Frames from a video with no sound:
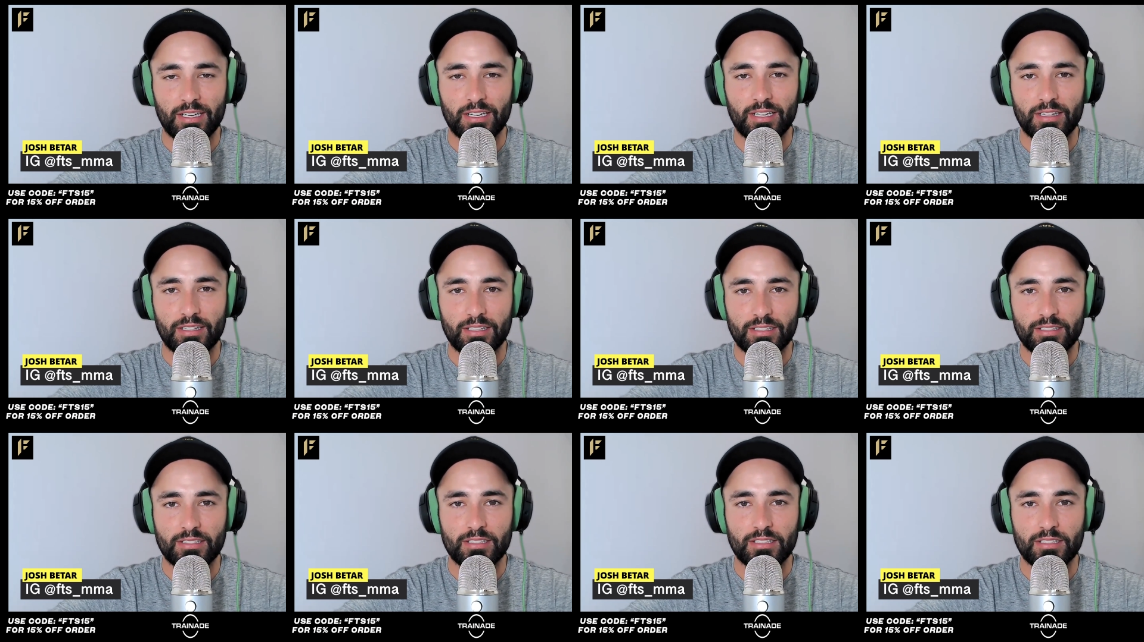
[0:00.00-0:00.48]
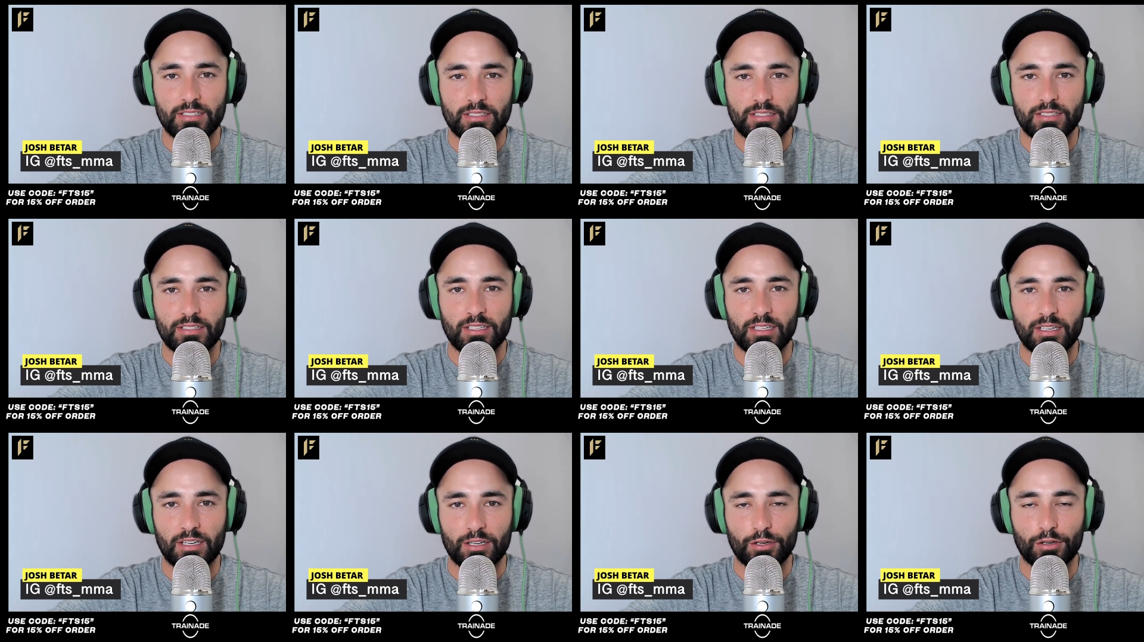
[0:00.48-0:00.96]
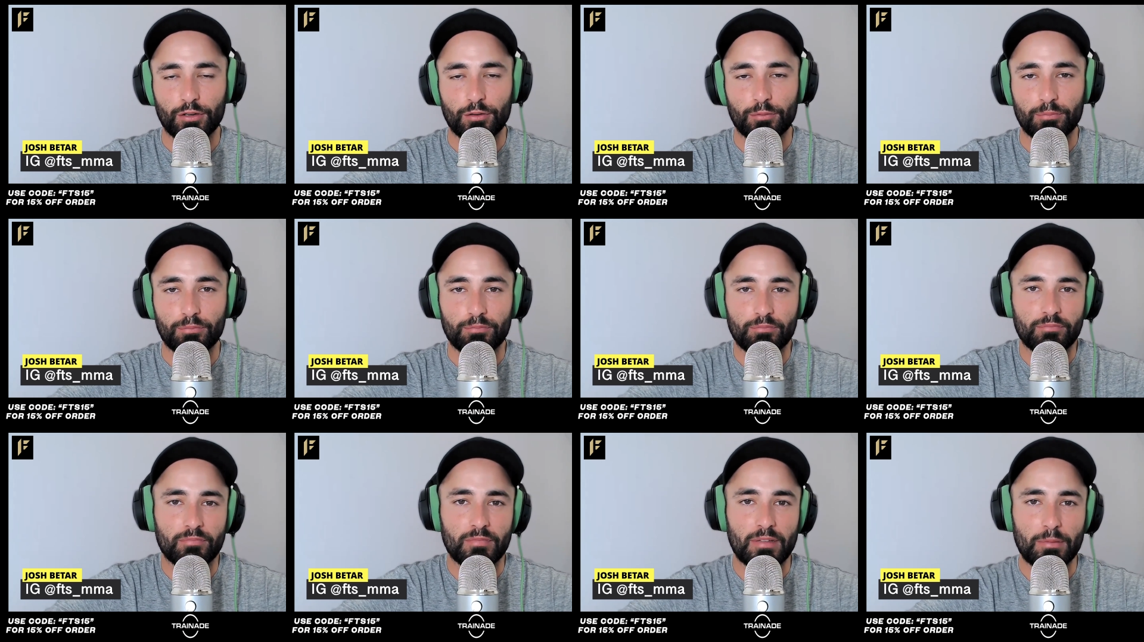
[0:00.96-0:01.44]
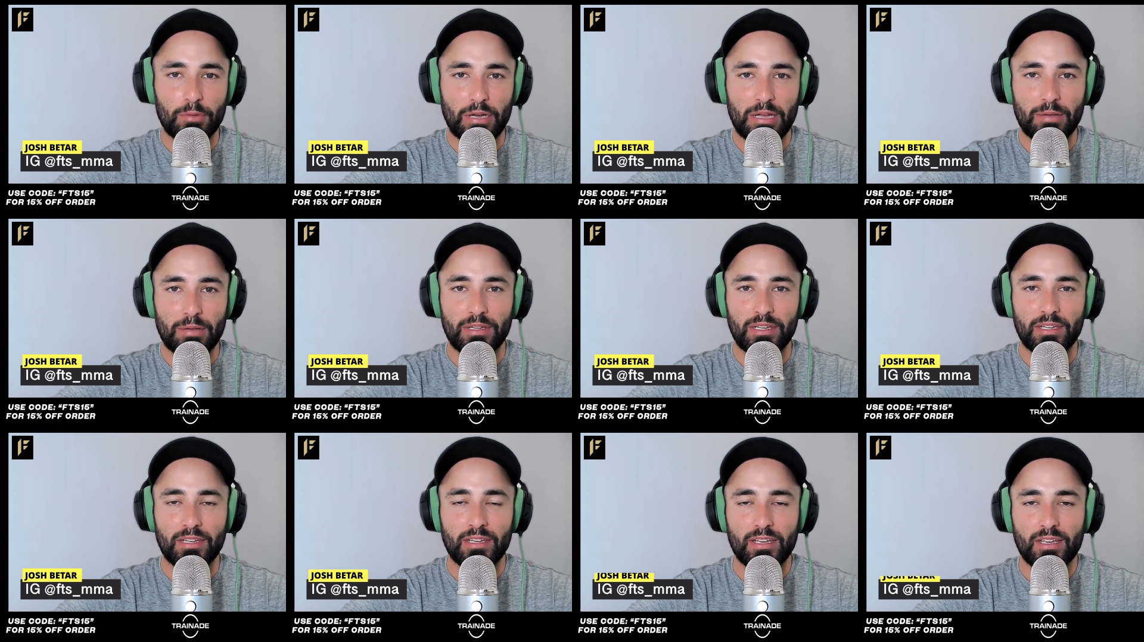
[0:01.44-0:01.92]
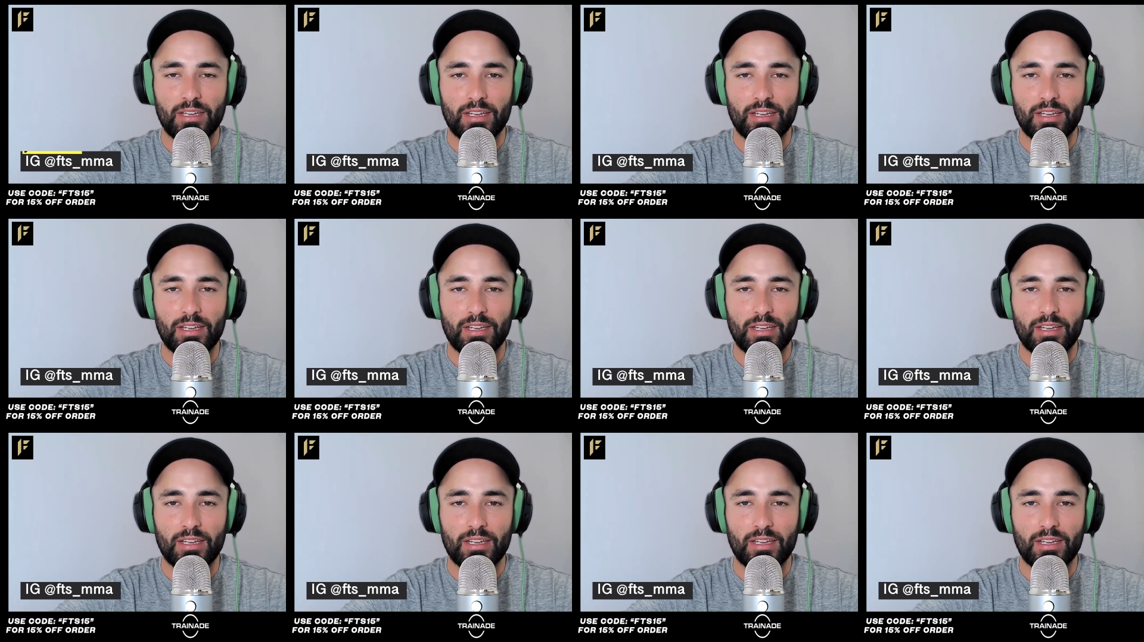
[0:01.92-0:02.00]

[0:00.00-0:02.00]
This is, I don't know, there may be